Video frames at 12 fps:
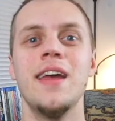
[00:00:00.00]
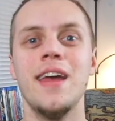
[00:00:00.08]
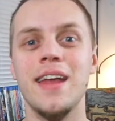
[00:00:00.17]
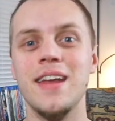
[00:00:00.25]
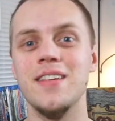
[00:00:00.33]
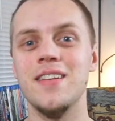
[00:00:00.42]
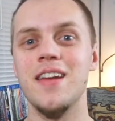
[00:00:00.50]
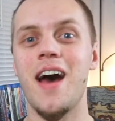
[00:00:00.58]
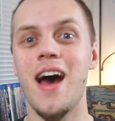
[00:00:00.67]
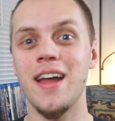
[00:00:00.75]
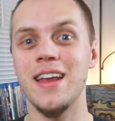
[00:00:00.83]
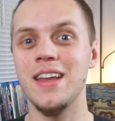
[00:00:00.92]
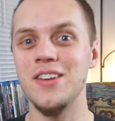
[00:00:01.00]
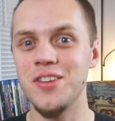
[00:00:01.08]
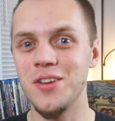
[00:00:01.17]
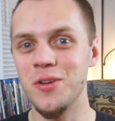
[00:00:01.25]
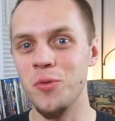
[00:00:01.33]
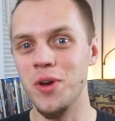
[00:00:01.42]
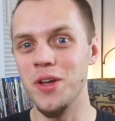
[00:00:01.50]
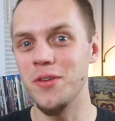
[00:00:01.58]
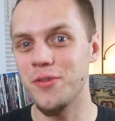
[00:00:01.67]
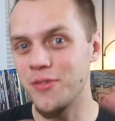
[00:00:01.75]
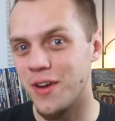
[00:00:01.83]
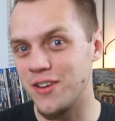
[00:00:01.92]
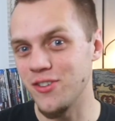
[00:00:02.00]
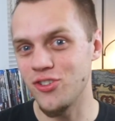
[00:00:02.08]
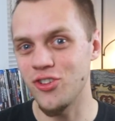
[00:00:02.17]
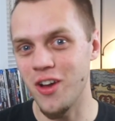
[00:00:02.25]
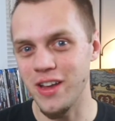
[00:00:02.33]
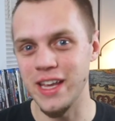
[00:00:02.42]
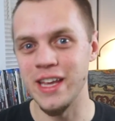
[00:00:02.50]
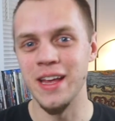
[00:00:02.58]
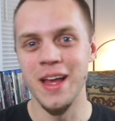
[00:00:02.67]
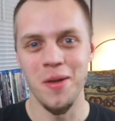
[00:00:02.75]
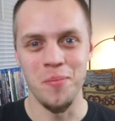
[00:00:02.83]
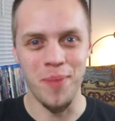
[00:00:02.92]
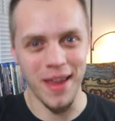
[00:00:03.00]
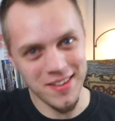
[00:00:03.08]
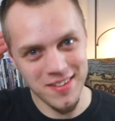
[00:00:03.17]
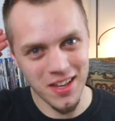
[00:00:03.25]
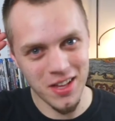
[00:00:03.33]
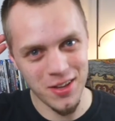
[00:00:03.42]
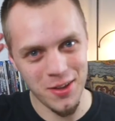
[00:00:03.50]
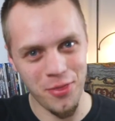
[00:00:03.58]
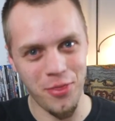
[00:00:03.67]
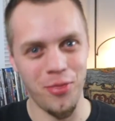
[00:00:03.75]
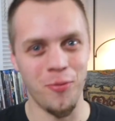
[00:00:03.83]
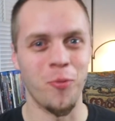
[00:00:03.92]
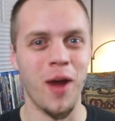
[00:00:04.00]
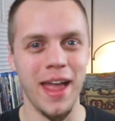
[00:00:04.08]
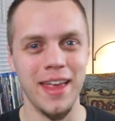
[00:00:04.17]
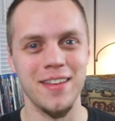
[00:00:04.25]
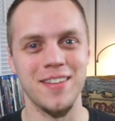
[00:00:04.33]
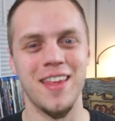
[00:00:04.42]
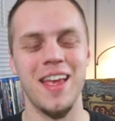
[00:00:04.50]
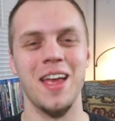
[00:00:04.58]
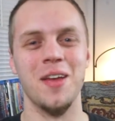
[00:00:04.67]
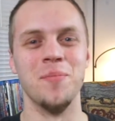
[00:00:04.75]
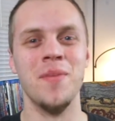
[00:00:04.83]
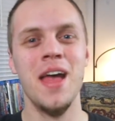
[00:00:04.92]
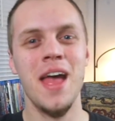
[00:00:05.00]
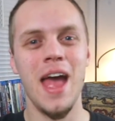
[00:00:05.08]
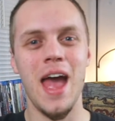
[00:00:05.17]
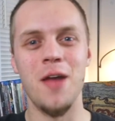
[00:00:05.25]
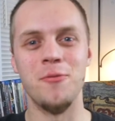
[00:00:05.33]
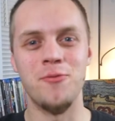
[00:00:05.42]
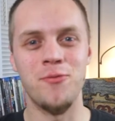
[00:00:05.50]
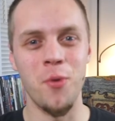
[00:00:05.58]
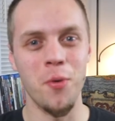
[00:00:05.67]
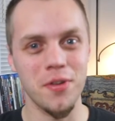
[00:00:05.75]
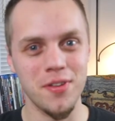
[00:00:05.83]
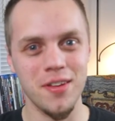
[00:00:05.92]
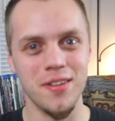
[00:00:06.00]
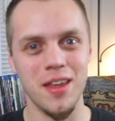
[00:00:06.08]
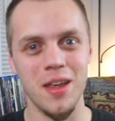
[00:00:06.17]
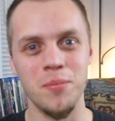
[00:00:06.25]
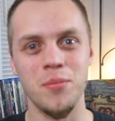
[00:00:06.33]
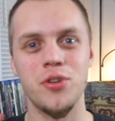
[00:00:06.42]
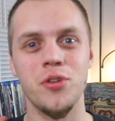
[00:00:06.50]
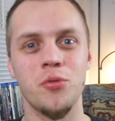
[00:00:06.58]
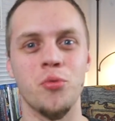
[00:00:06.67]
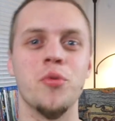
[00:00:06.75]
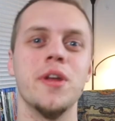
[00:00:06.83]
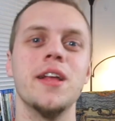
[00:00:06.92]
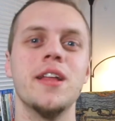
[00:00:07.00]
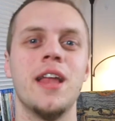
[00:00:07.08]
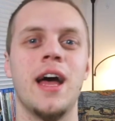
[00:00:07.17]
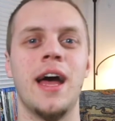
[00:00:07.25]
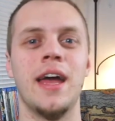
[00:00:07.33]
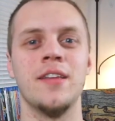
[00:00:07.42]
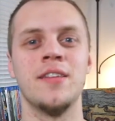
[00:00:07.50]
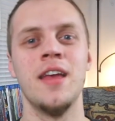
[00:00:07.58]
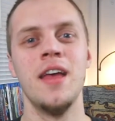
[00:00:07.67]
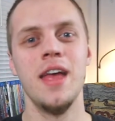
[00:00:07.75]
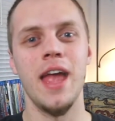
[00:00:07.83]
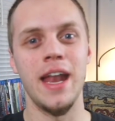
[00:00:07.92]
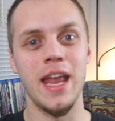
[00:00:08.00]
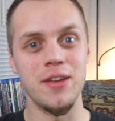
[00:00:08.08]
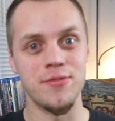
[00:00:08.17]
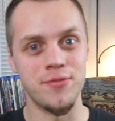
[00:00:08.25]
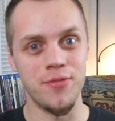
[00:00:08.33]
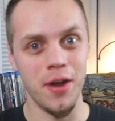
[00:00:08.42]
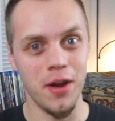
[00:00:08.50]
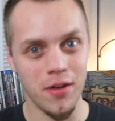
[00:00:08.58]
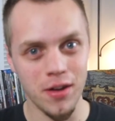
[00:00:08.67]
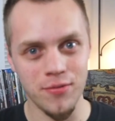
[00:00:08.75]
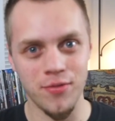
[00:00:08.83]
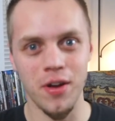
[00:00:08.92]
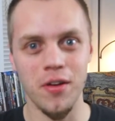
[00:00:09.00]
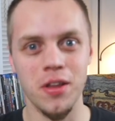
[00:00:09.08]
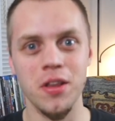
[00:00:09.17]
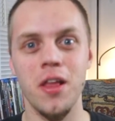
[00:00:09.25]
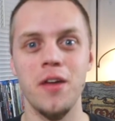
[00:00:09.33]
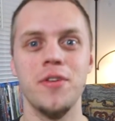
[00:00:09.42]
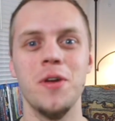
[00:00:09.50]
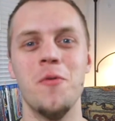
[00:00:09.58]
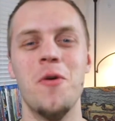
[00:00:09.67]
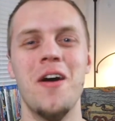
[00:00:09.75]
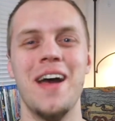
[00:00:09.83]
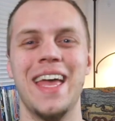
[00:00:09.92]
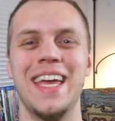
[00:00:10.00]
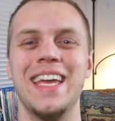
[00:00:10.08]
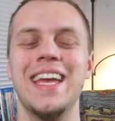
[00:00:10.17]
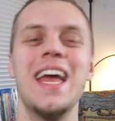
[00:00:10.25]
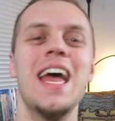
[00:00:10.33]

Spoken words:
It is not until Will's friend Chucky basically threatens him and forces him to realize in a very, very loving way